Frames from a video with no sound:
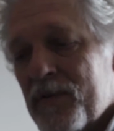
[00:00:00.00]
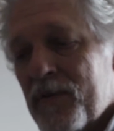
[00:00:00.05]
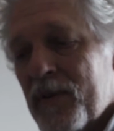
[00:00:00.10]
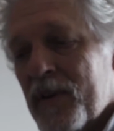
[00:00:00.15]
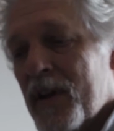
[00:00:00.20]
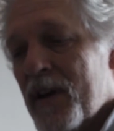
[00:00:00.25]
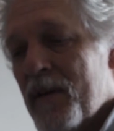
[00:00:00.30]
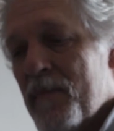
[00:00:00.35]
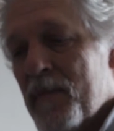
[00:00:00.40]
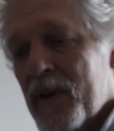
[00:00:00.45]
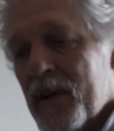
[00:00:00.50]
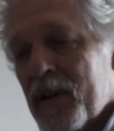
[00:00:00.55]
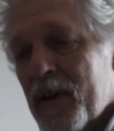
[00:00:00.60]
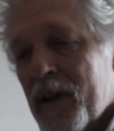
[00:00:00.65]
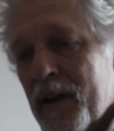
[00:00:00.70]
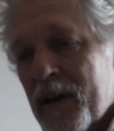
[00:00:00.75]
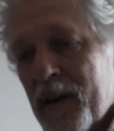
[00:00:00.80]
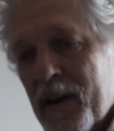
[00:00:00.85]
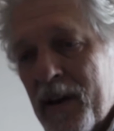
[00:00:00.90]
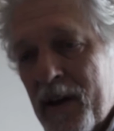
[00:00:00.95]
between them
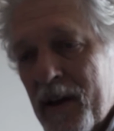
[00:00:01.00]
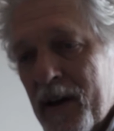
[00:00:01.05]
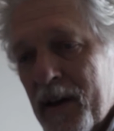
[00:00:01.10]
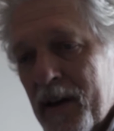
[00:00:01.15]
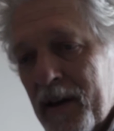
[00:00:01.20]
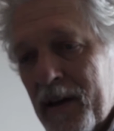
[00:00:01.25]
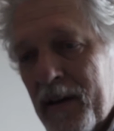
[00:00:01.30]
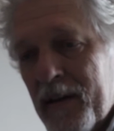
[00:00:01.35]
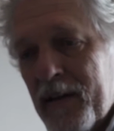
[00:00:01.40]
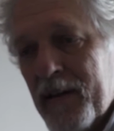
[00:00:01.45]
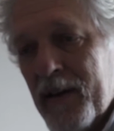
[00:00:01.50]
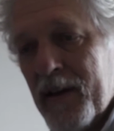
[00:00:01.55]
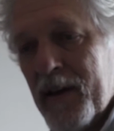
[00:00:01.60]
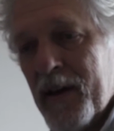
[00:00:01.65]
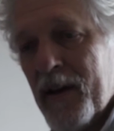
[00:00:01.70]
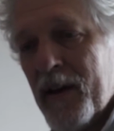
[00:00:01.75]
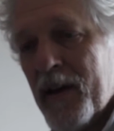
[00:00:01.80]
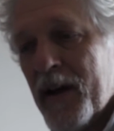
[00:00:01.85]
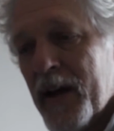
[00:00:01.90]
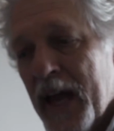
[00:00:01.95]
and
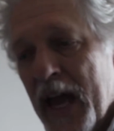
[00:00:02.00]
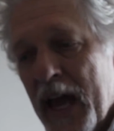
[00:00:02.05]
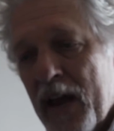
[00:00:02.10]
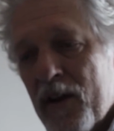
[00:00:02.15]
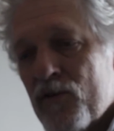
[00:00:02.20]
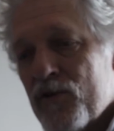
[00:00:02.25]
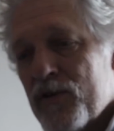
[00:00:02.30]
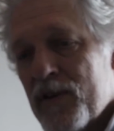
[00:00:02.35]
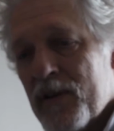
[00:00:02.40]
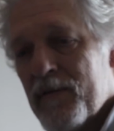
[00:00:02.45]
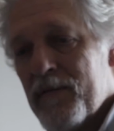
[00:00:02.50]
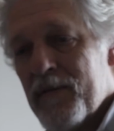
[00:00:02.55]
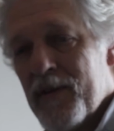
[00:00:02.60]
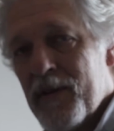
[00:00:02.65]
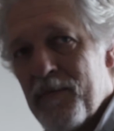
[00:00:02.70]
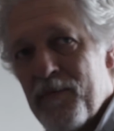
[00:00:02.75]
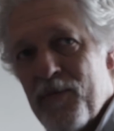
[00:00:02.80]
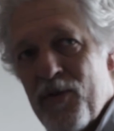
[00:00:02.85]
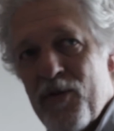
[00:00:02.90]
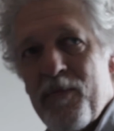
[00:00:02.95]
Kinloch Anderson to
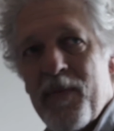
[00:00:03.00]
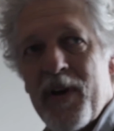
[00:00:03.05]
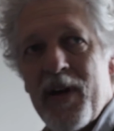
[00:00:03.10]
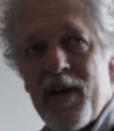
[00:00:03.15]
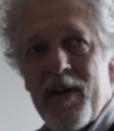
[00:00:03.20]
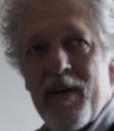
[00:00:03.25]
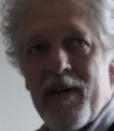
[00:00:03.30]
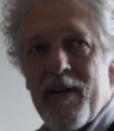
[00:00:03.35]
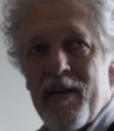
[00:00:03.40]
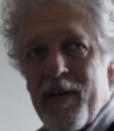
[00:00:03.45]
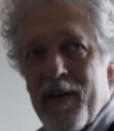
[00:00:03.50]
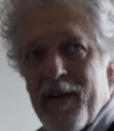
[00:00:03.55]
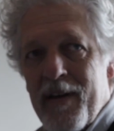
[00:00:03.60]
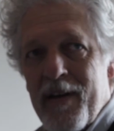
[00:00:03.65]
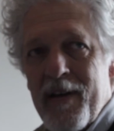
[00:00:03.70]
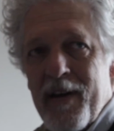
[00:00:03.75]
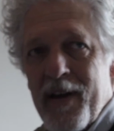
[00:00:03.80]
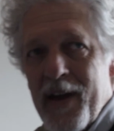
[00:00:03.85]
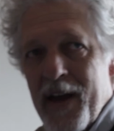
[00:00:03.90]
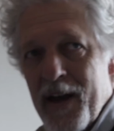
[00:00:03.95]
put me in
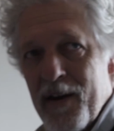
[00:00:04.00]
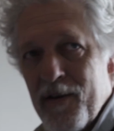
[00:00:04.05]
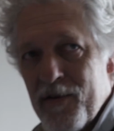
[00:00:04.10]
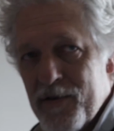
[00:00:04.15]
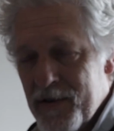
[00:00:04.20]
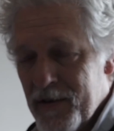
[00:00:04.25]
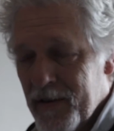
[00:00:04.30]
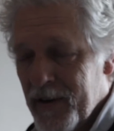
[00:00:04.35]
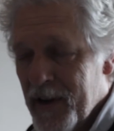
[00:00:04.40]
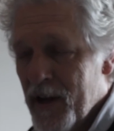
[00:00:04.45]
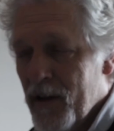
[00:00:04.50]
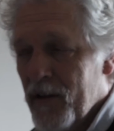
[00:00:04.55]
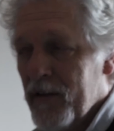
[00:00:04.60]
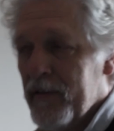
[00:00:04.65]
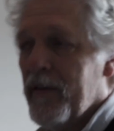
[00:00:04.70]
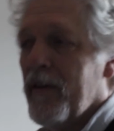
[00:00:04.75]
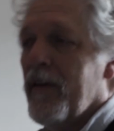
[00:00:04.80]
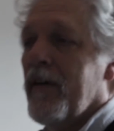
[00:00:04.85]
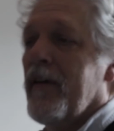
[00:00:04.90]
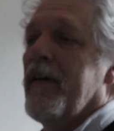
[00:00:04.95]
a Anderson
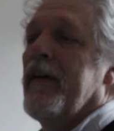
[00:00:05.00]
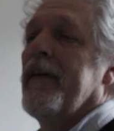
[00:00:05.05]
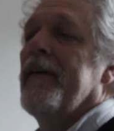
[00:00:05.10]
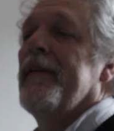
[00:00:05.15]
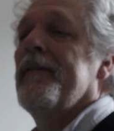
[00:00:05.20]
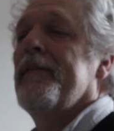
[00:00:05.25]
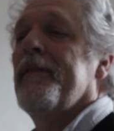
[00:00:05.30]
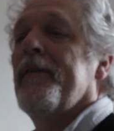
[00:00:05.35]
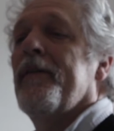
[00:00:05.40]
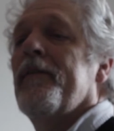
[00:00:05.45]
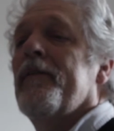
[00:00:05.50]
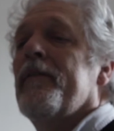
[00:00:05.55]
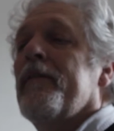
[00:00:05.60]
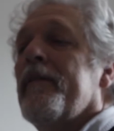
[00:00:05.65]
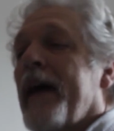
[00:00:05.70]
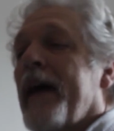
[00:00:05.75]
kilt. So